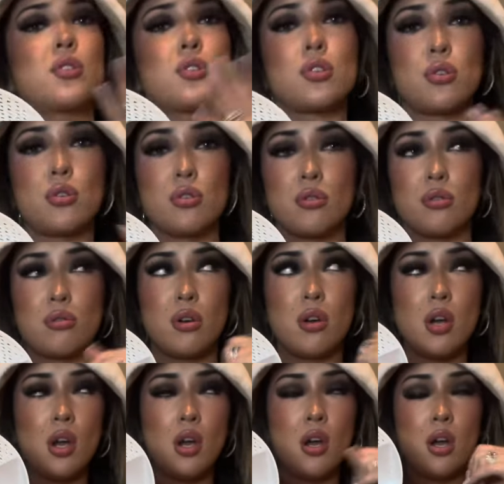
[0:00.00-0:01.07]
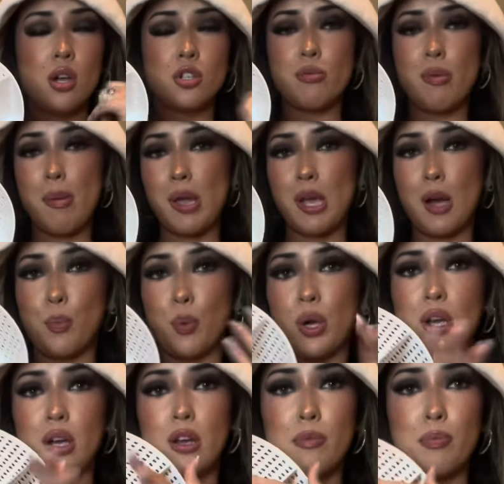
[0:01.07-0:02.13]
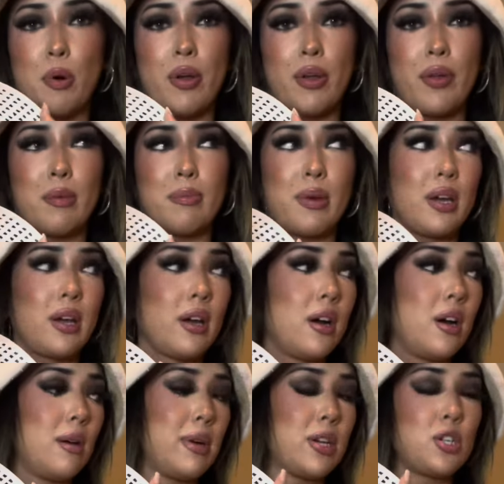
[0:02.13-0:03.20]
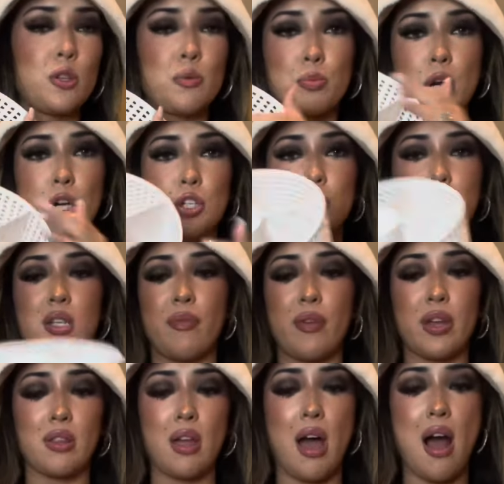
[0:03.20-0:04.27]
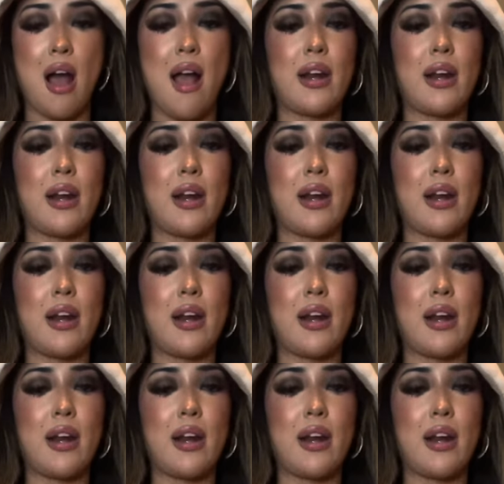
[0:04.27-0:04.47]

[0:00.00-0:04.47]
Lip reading: to do my makeup with, probably like my my toothbrush and stuff like that.